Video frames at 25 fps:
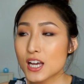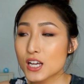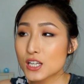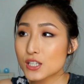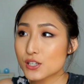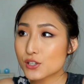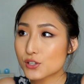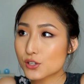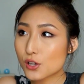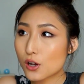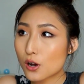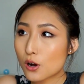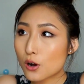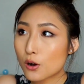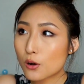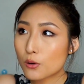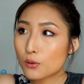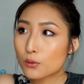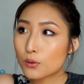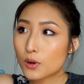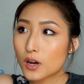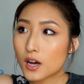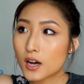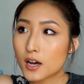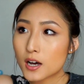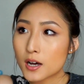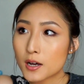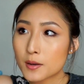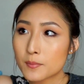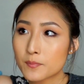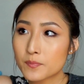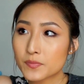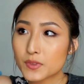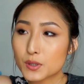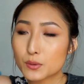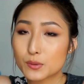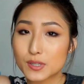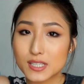So
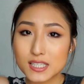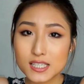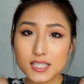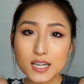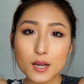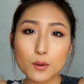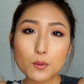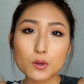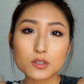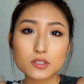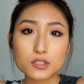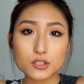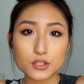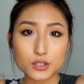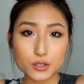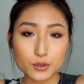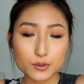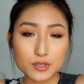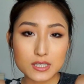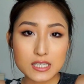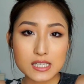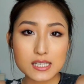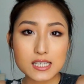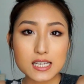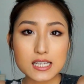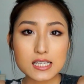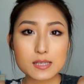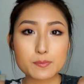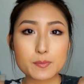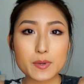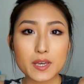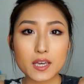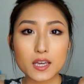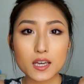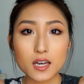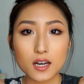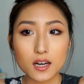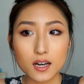the reason I want to do this is
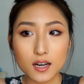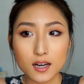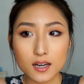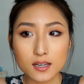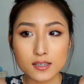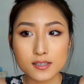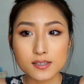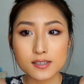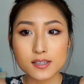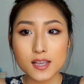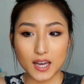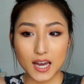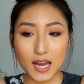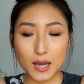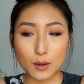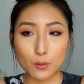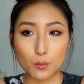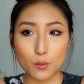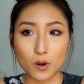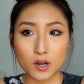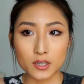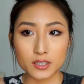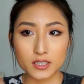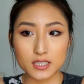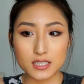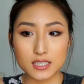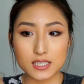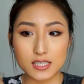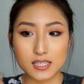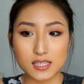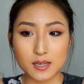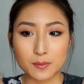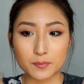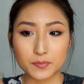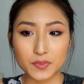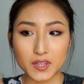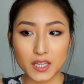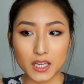because I want
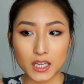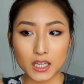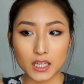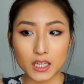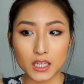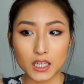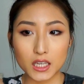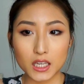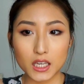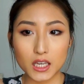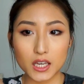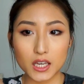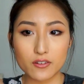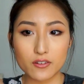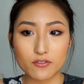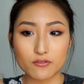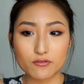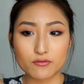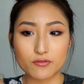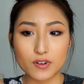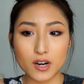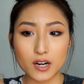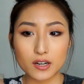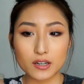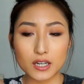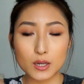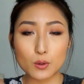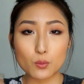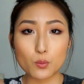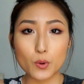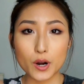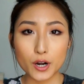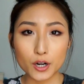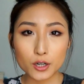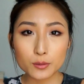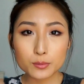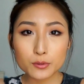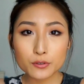something very
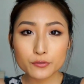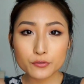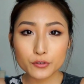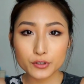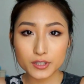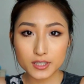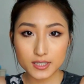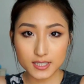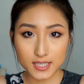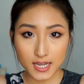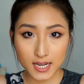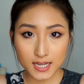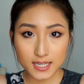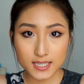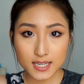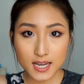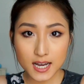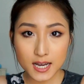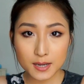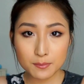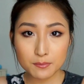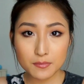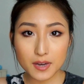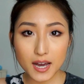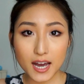wearable for the daytime.